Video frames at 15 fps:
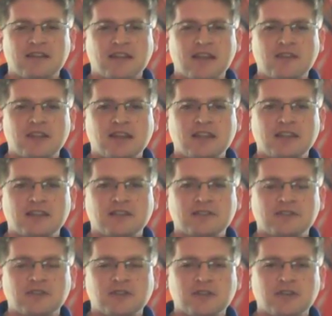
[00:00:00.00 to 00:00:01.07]
and that He
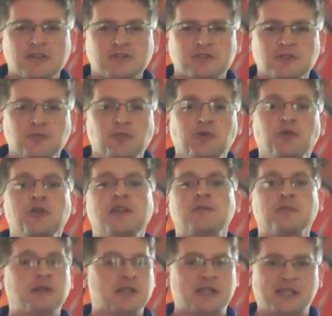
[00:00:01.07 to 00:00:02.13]
is
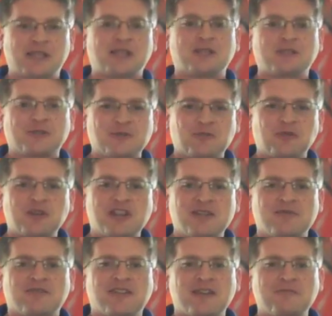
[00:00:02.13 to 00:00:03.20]
supremely
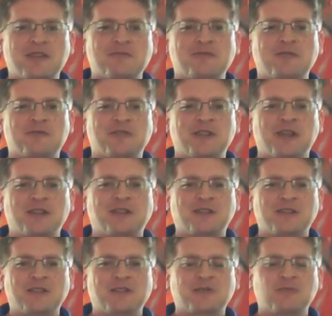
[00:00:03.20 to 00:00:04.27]
supreme, if I may be
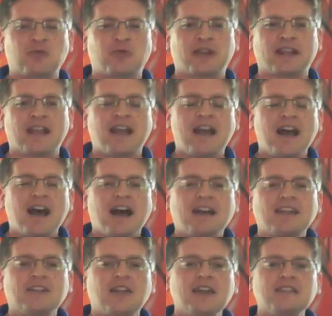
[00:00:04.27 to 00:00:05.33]
redundant this morning.
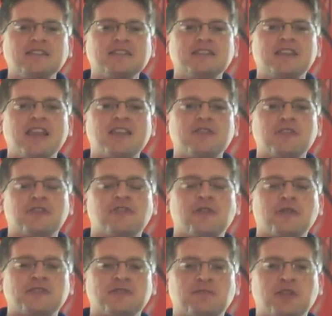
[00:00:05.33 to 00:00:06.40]
I'd like to take the
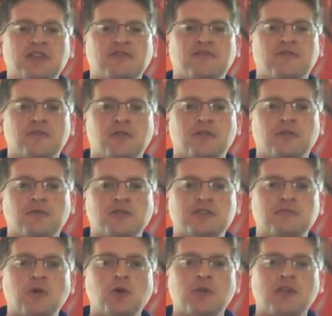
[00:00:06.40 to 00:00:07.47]
thoughts a bit further. We
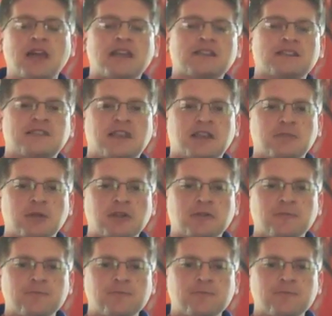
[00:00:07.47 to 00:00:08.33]
spoke last segment